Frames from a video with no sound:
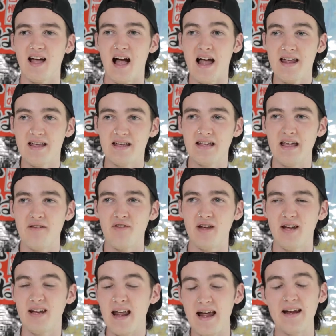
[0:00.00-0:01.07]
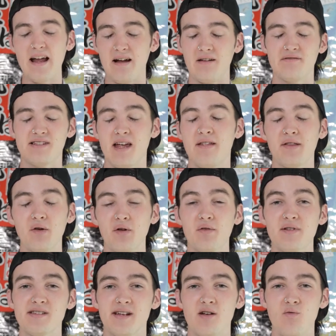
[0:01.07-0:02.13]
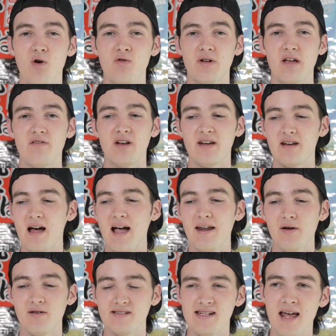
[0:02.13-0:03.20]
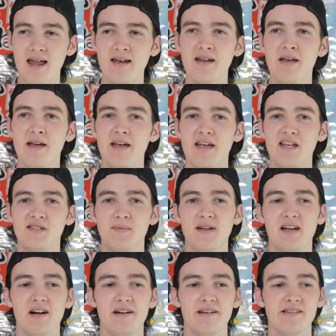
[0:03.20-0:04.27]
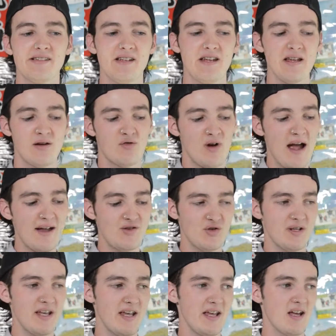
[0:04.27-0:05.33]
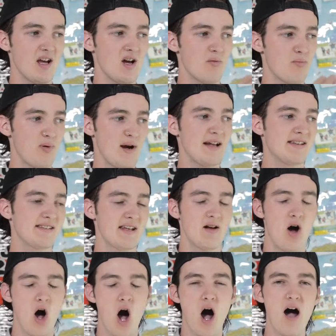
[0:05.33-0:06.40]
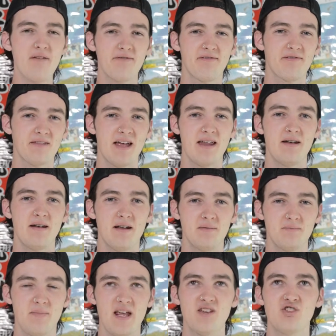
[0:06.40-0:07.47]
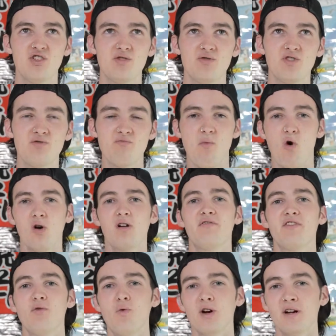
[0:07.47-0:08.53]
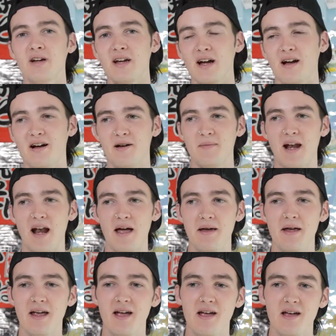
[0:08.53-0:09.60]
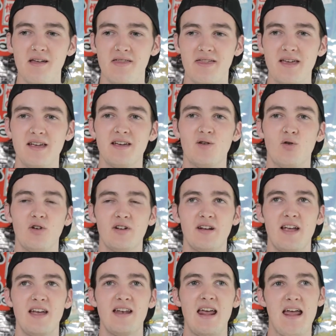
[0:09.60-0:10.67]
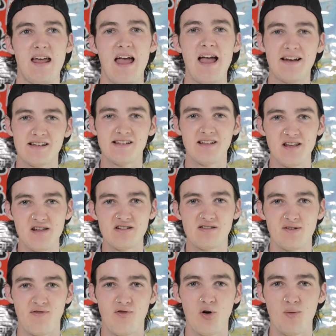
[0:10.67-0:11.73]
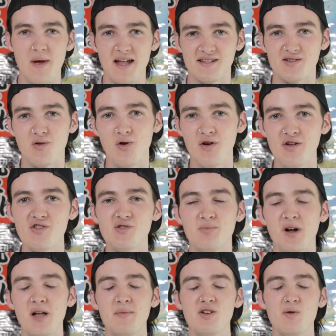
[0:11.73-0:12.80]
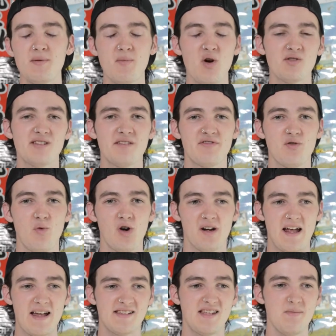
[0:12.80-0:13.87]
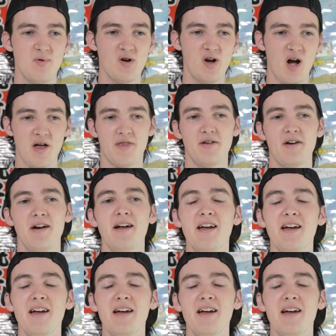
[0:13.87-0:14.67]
I give it an 8 out of 10. The only reason I won't give it a 9 or a 10 is because he gradually breaks it off and makes you do more of the work, and I think in order to get an excellent format score, you should probably be doing most of the work as the book author.